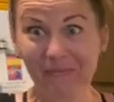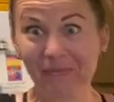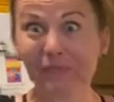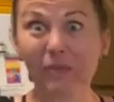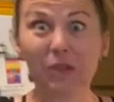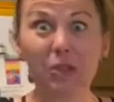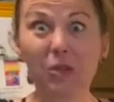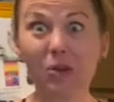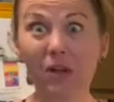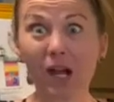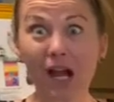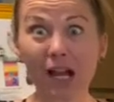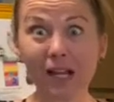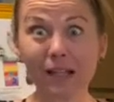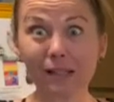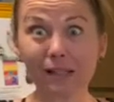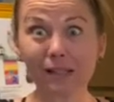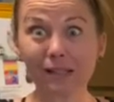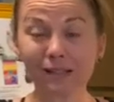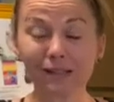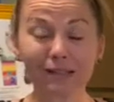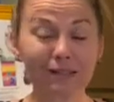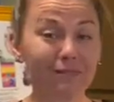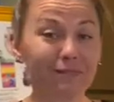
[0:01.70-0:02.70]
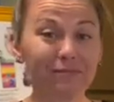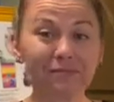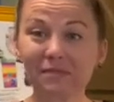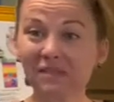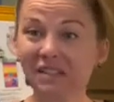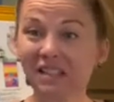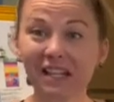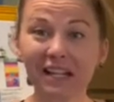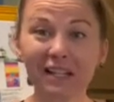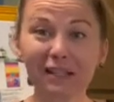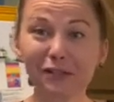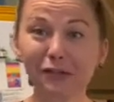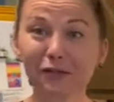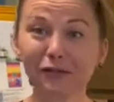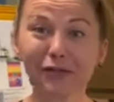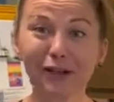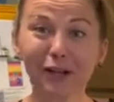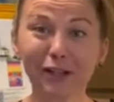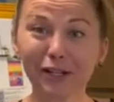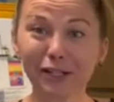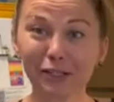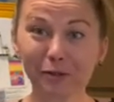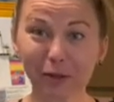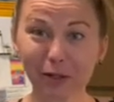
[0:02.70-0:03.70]
You guys, today is a
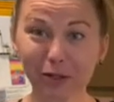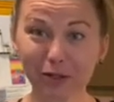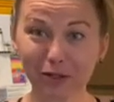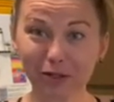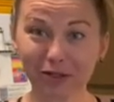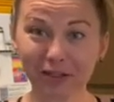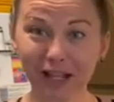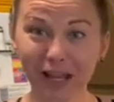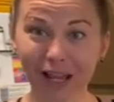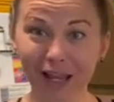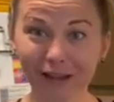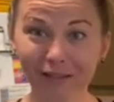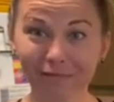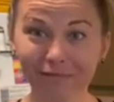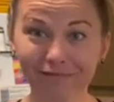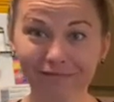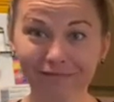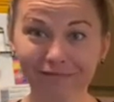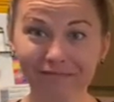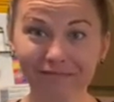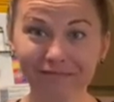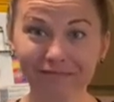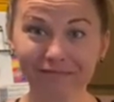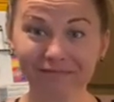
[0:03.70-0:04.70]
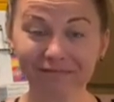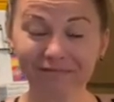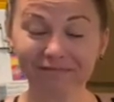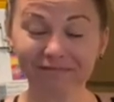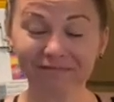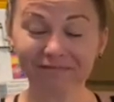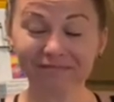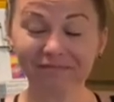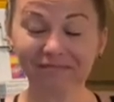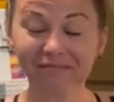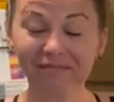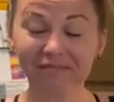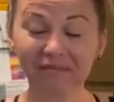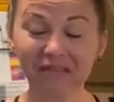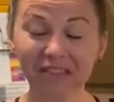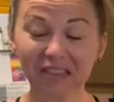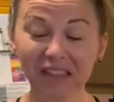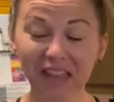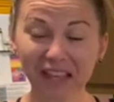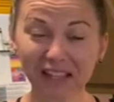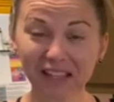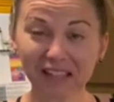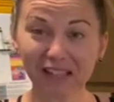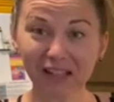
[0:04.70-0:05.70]
very special day.
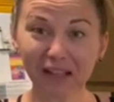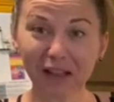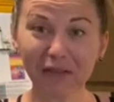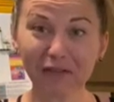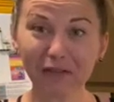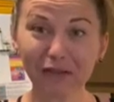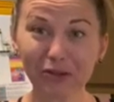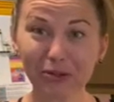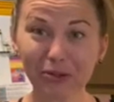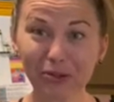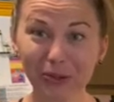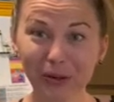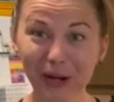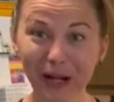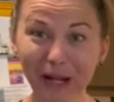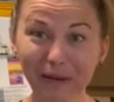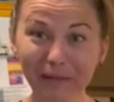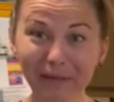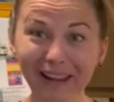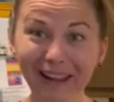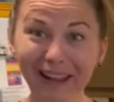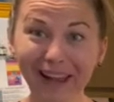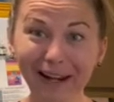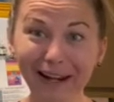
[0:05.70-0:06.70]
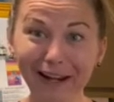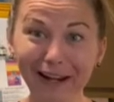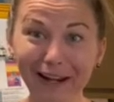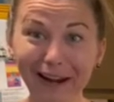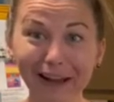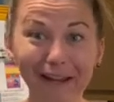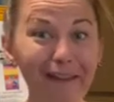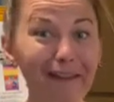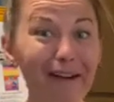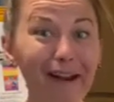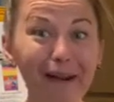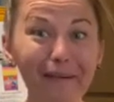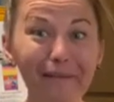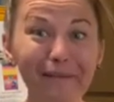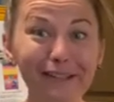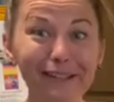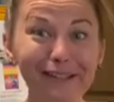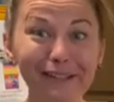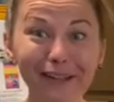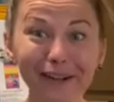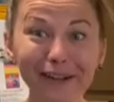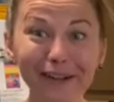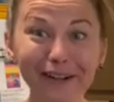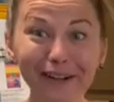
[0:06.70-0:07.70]
Thanks for joining me on another
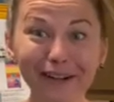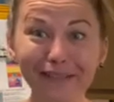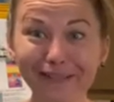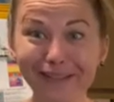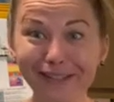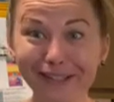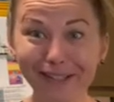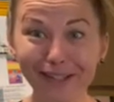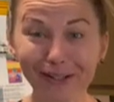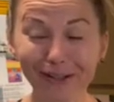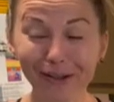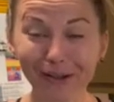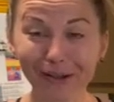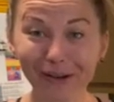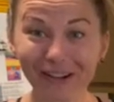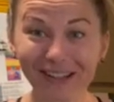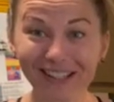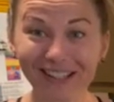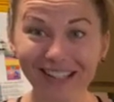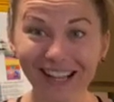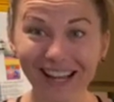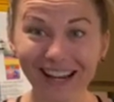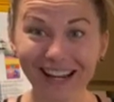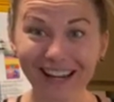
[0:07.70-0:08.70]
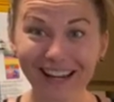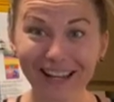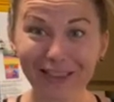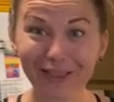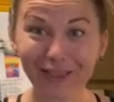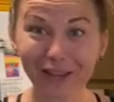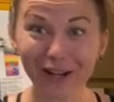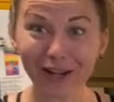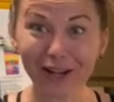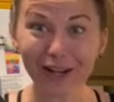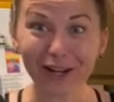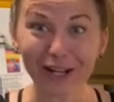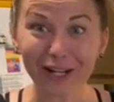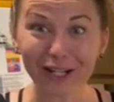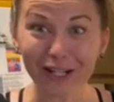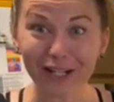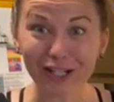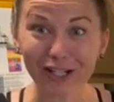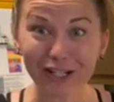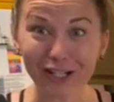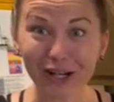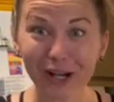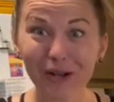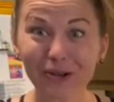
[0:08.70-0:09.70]
episode of A Single Girl's Gotta Eat the Cooking
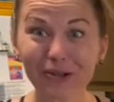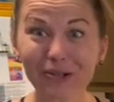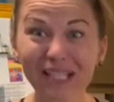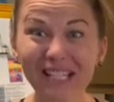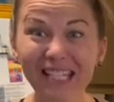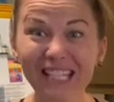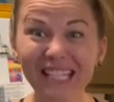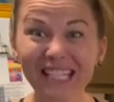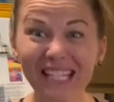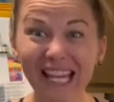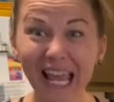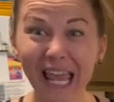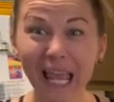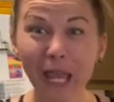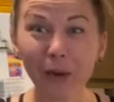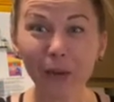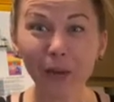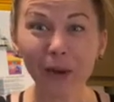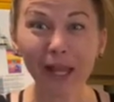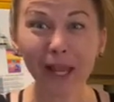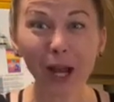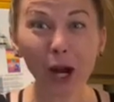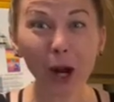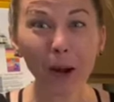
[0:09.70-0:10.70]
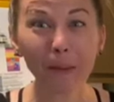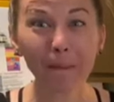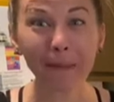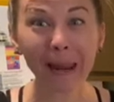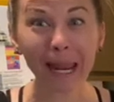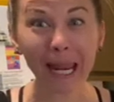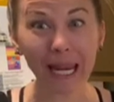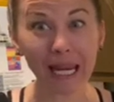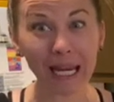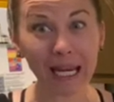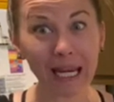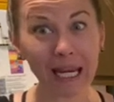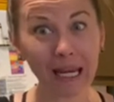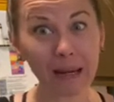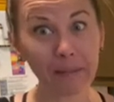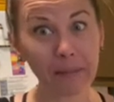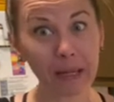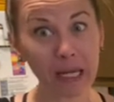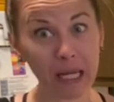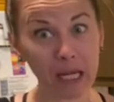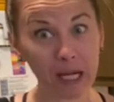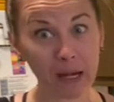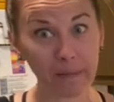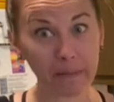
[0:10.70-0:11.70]
Show. Today we are making
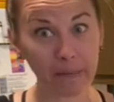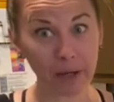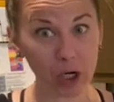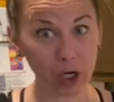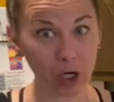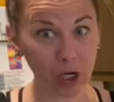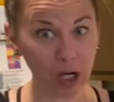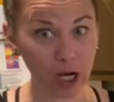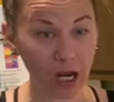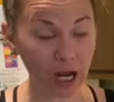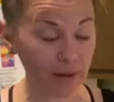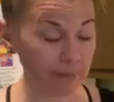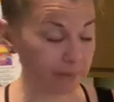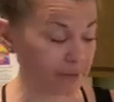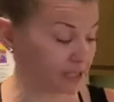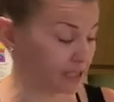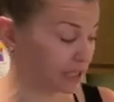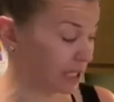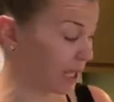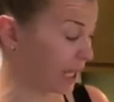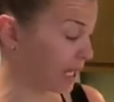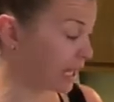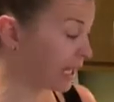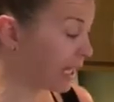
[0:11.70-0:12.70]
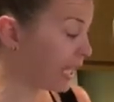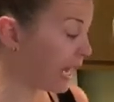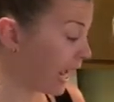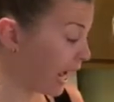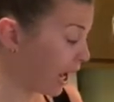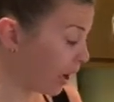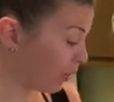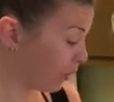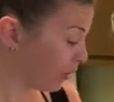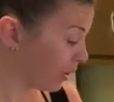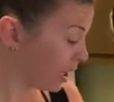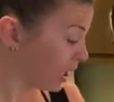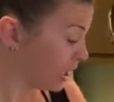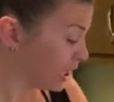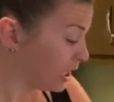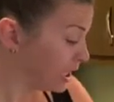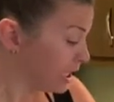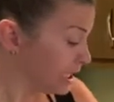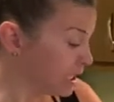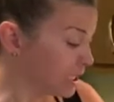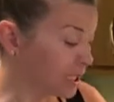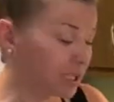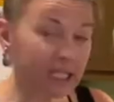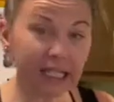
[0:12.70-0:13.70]
peanut butter cups. Now,
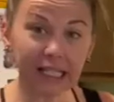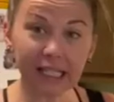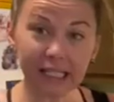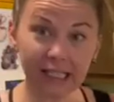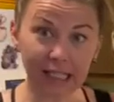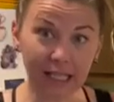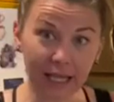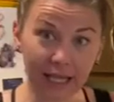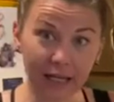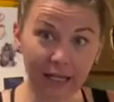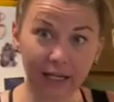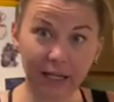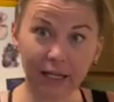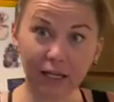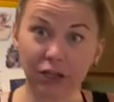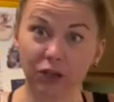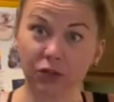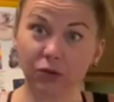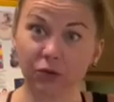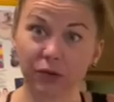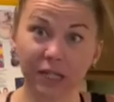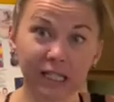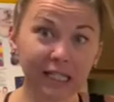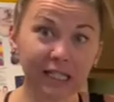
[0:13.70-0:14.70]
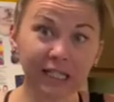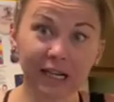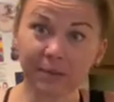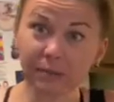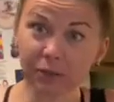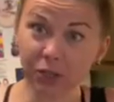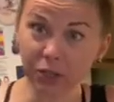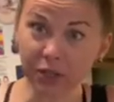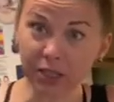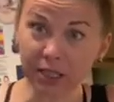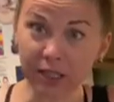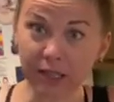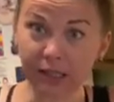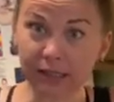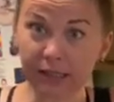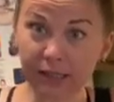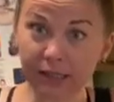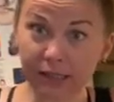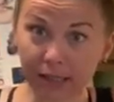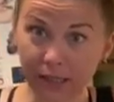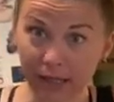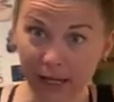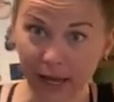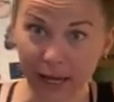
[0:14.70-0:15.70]
listen, the reason I'm doing this
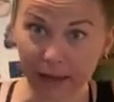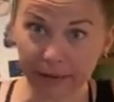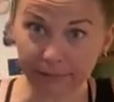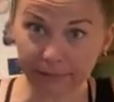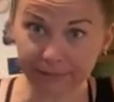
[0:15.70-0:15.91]
today,